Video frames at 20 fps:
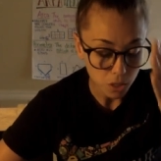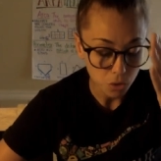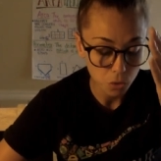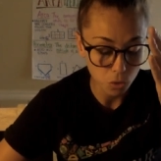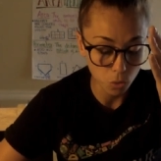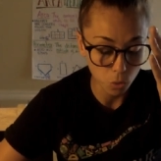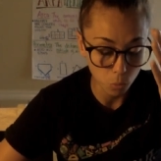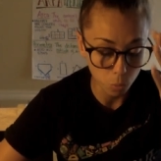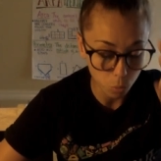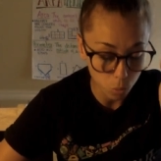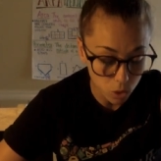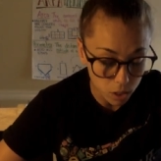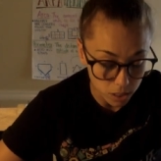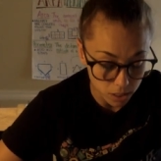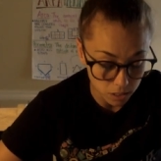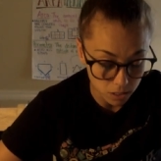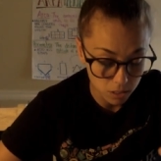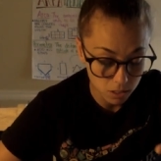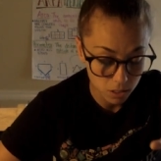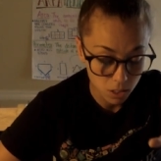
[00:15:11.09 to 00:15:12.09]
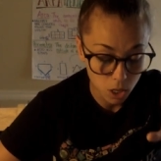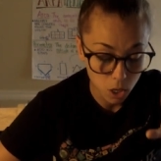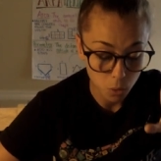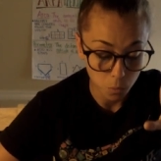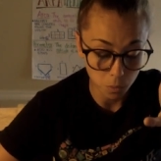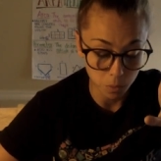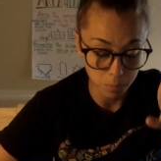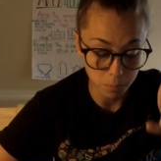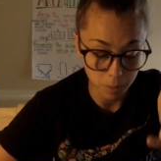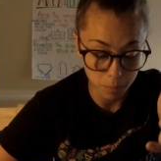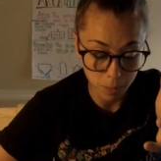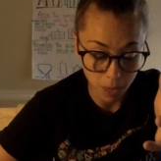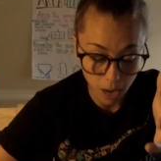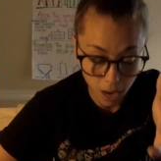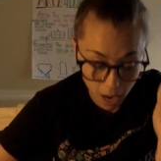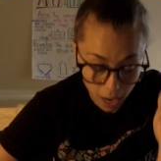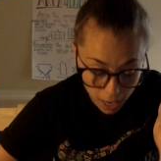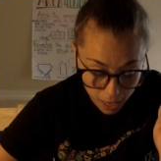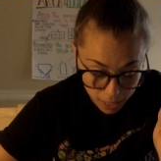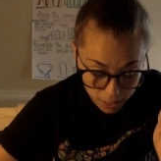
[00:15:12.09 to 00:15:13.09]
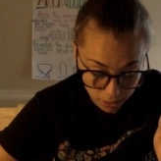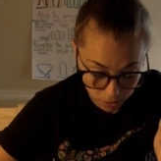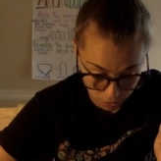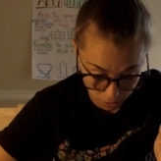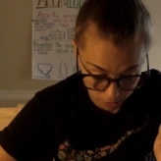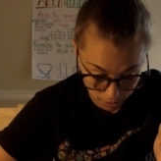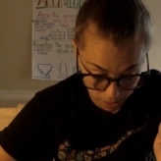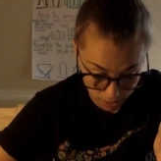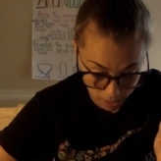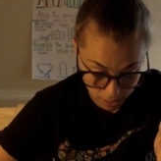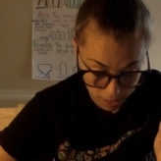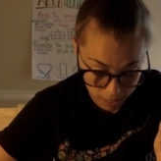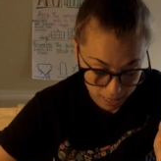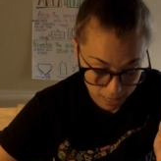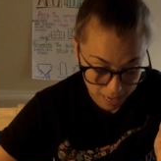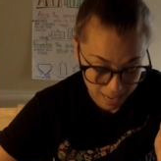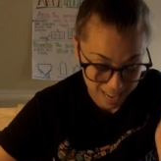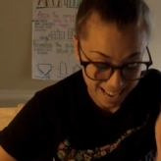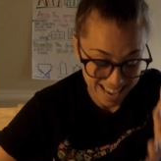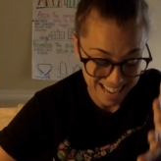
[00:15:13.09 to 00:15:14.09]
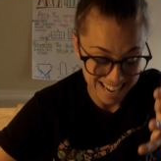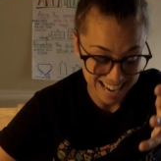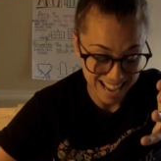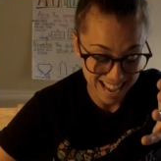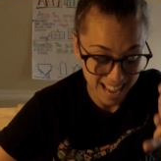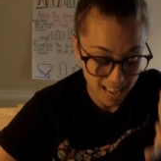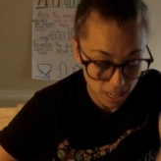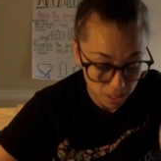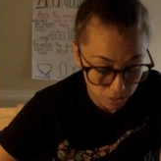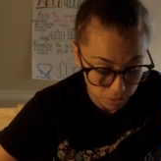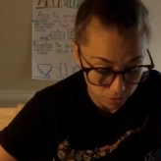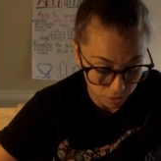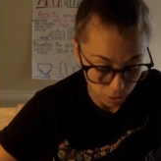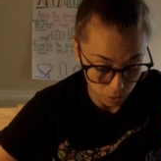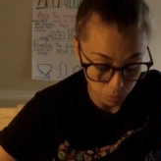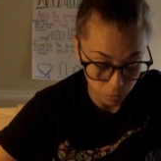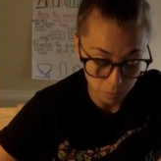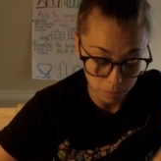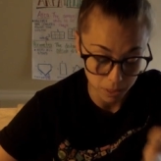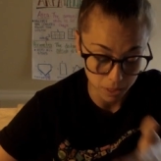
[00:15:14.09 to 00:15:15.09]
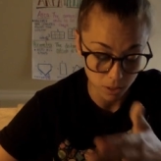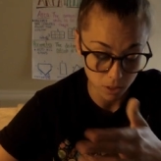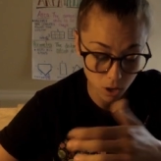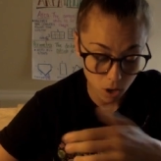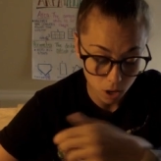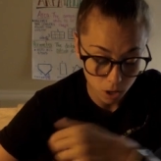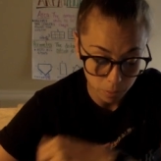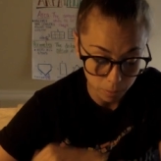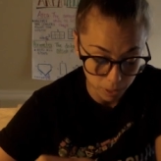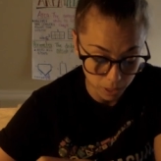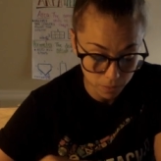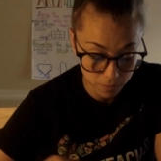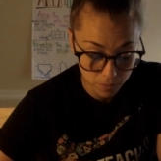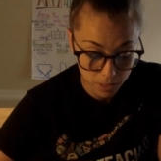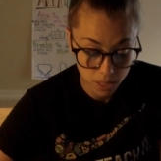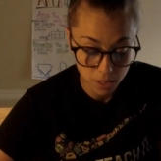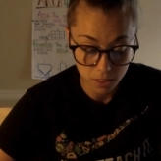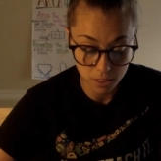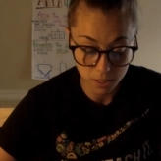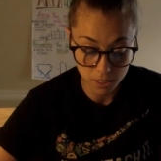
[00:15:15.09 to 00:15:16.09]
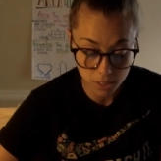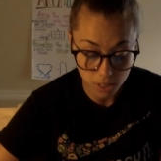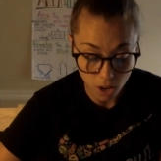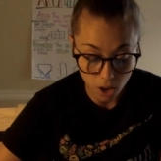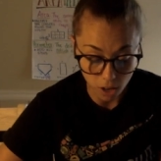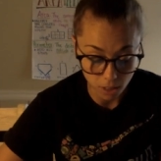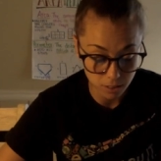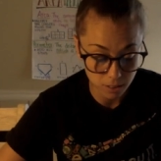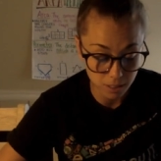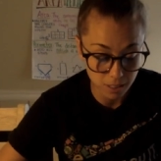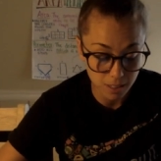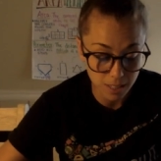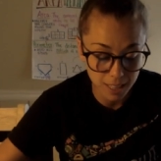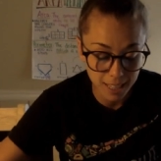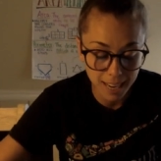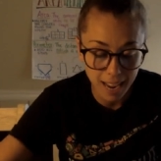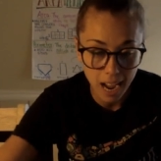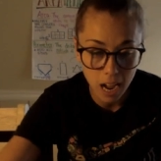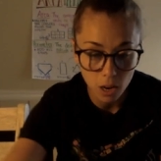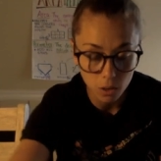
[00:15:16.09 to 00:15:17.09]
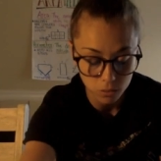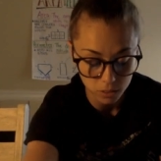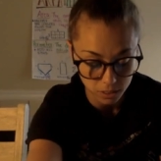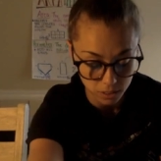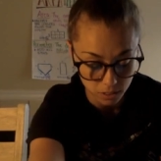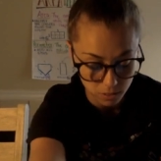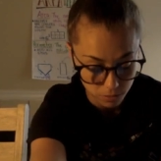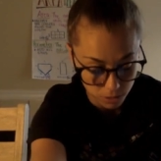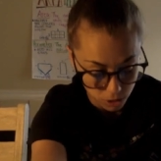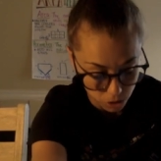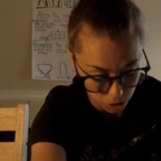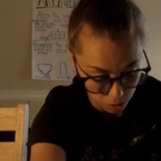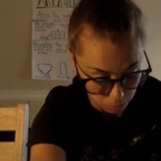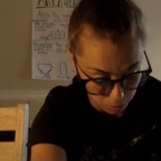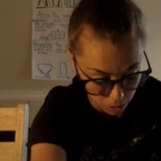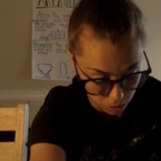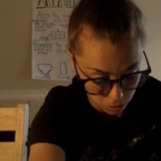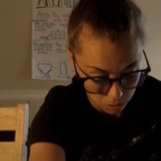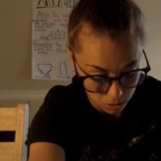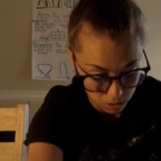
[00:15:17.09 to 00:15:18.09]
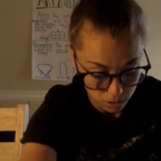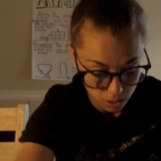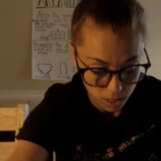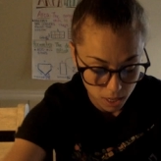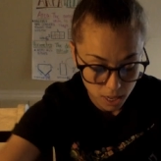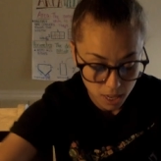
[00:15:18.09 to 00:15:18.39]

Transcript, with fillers: The woods would be behind her there, and ahead of her would be the harbor, the docks, and the countless fishing boats.